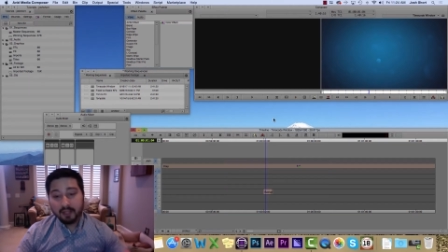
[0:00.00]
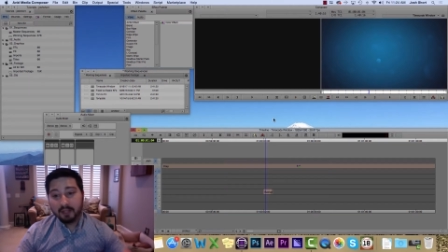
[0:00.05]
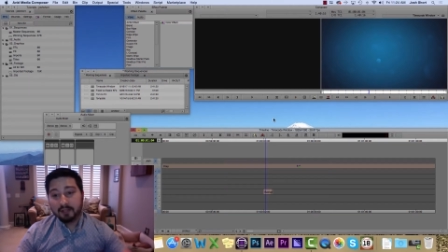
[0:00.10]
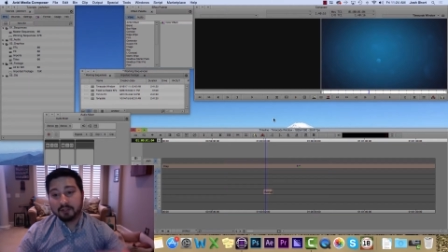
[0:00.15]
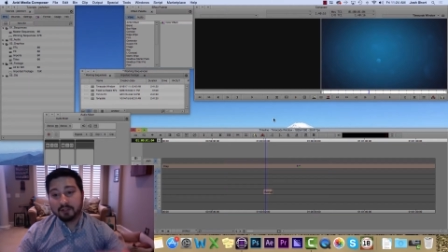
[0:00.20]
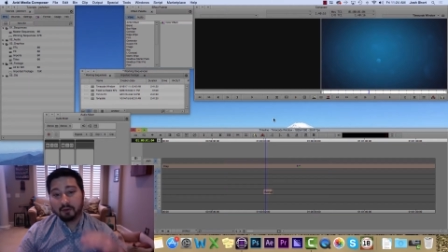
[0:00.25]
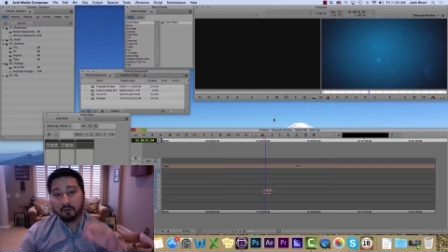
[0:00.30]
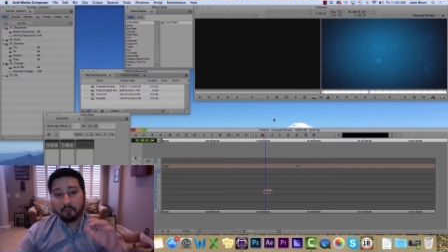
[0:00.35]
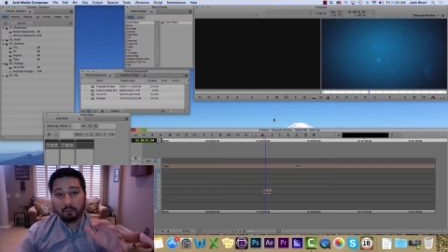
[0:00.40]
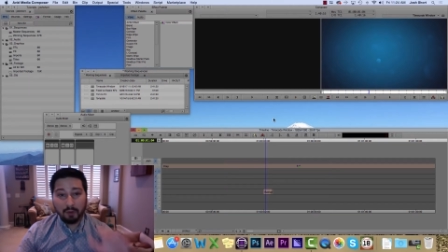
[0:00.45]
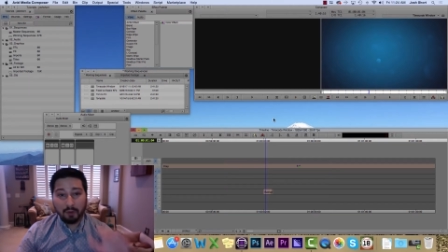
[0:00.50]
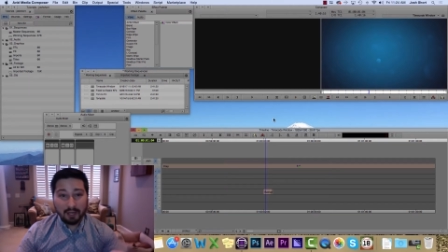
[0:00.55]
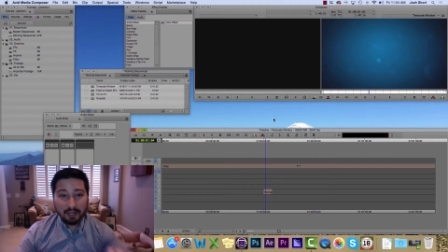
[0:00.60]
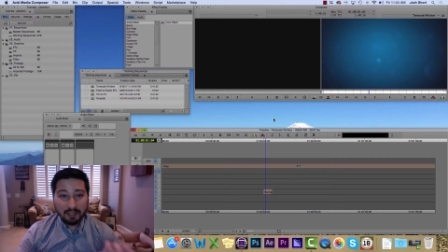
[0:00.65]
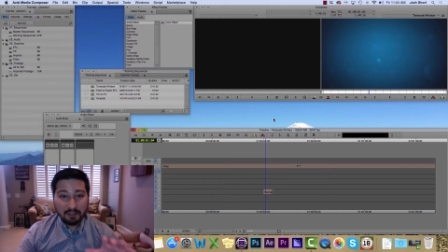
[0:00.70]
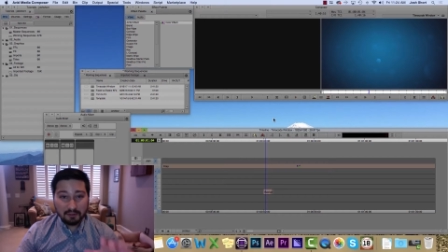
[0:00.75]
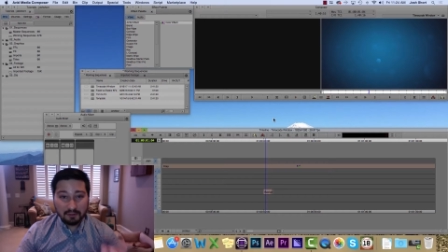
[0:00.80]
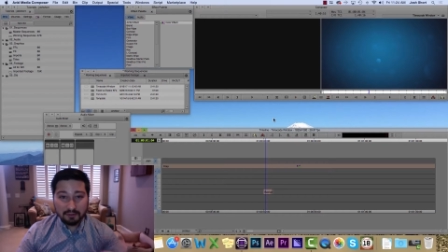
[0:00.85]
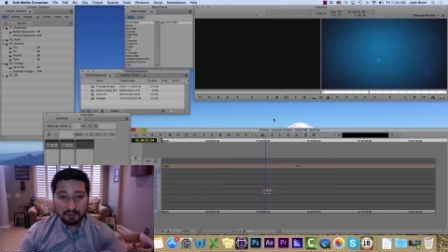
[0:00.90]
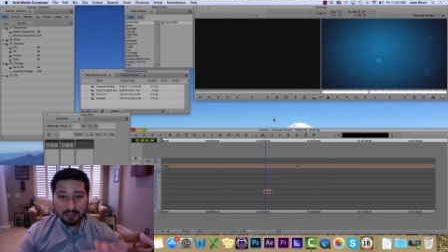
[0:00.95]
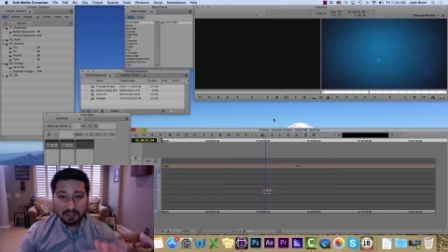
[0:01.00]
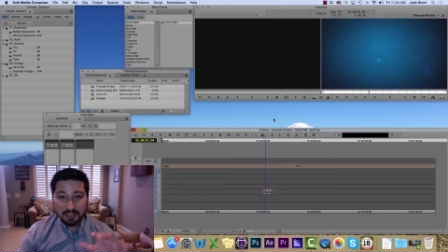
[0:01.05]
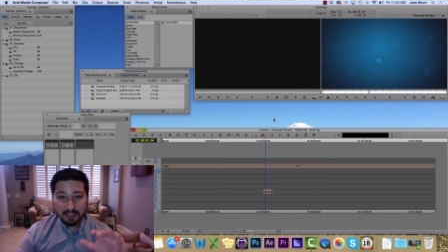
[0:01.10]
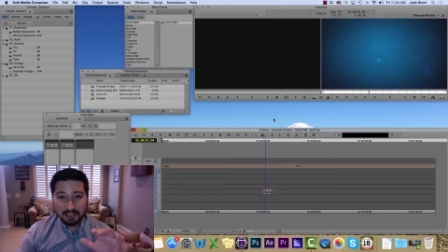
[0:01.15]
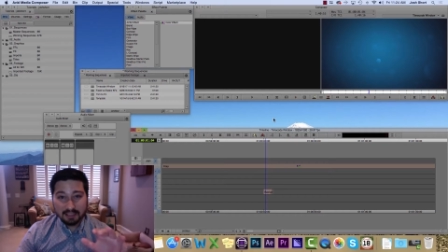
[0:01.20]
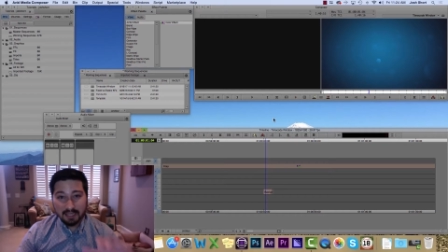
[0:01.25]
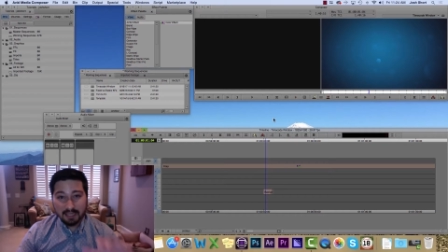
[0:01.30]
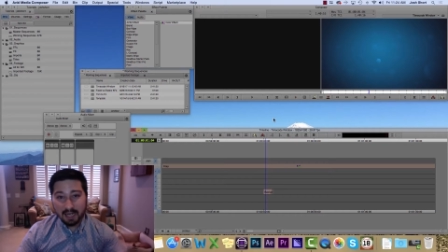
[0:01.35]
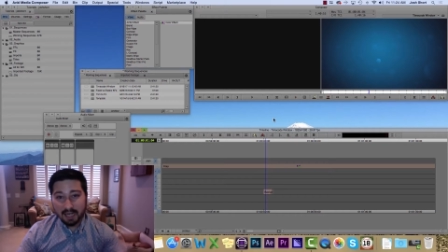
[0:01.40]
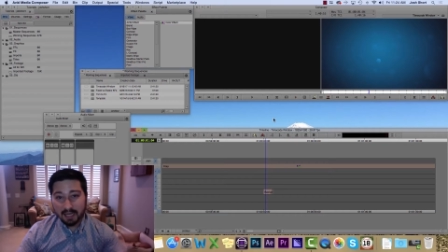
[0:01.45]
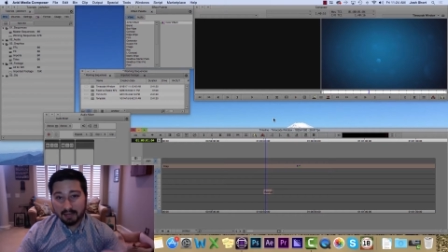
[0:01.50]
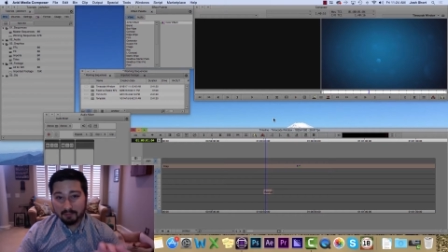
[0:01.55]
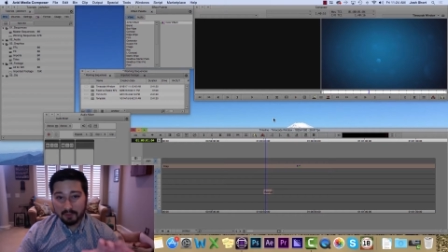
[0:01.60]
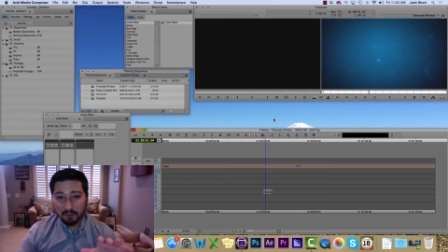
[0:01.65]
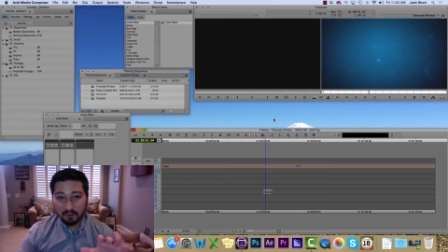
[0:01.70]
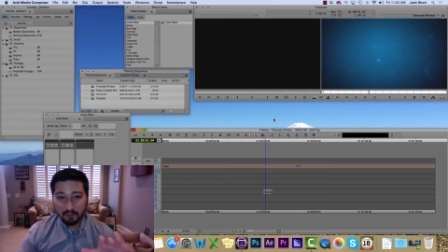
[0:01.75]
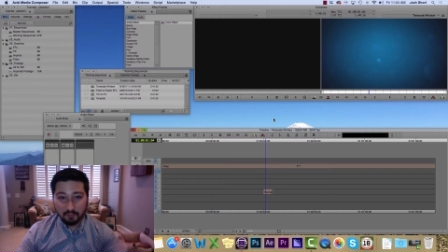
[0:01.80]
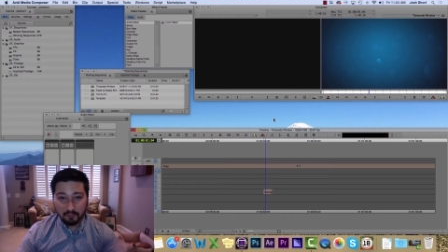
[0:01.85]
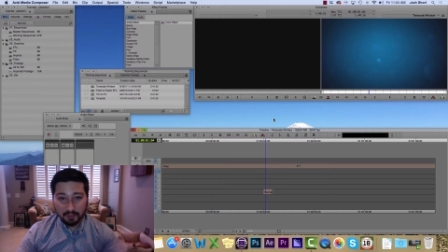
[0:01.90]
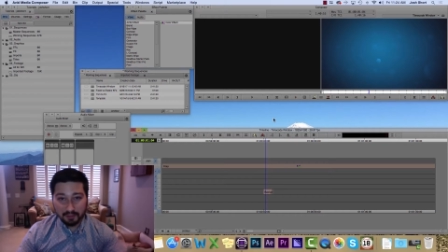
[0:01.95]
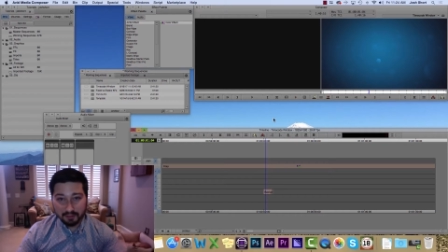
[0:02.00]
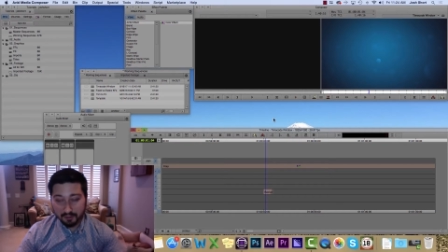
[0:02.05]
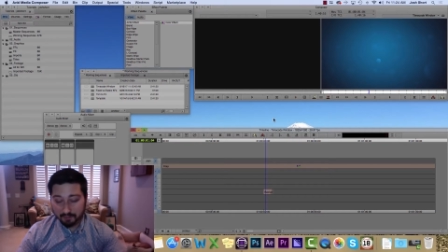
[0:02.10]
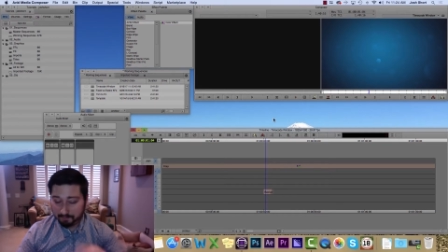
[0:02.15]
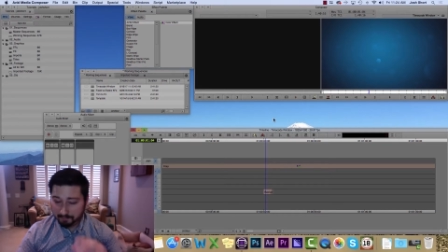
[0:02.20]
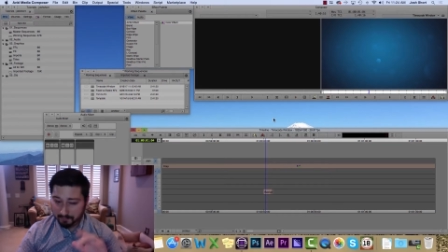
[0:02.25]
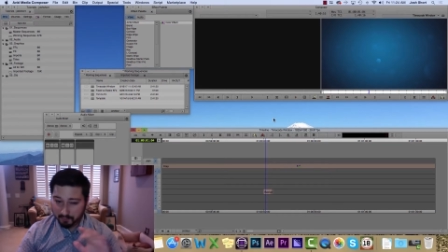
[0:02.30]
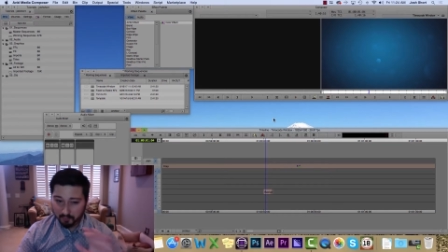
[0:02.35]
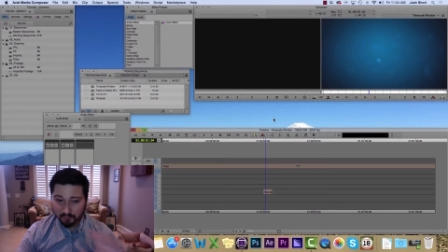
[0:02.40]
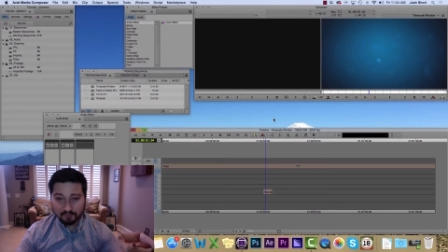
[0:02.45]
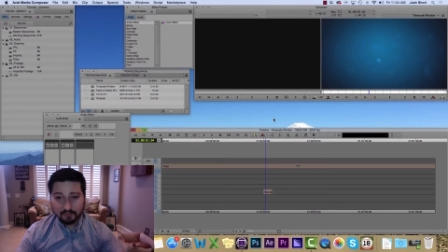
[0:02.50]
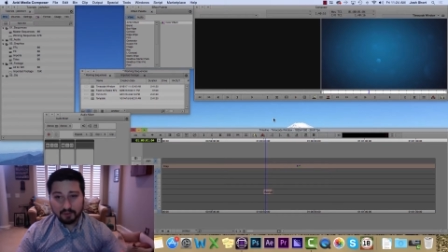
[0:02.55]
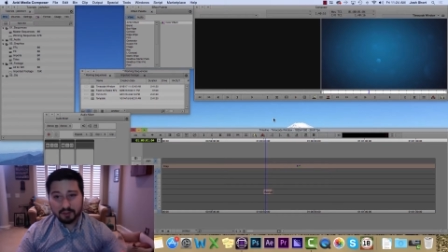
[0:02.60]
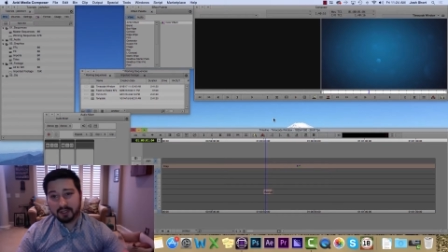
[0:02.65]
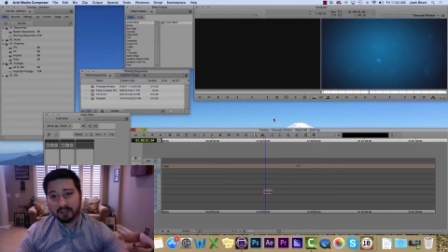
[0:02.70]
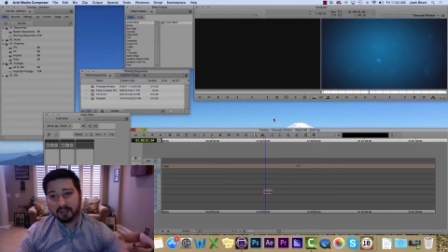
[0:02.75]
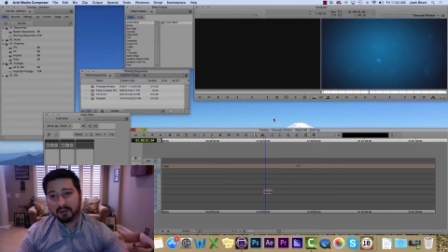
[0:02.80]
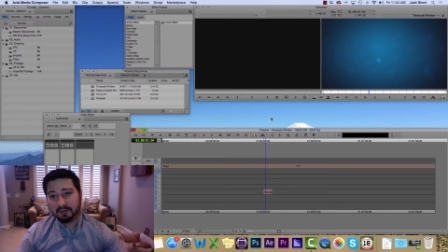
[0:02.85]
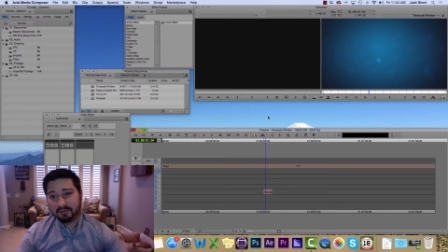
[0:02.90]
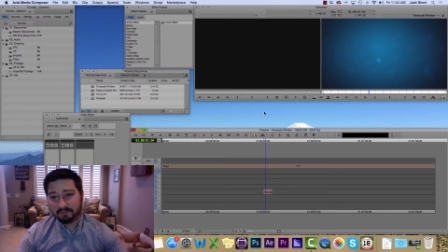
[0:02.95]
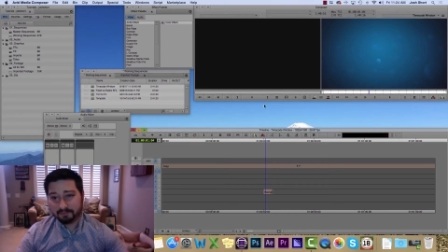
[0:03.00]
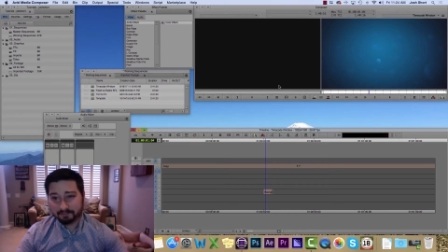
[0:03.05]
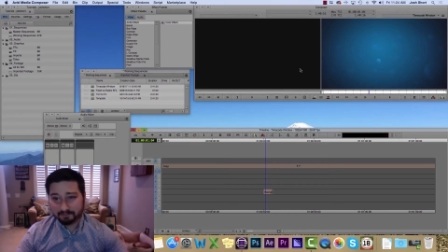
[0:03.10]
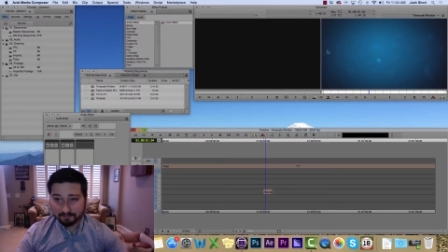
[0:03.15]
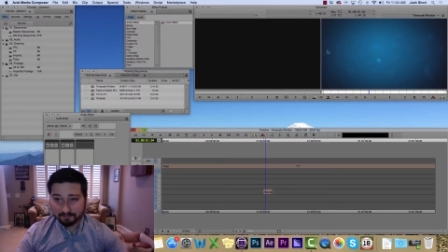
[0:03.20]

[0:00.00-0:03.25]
So why use the timecode window? Well, first off,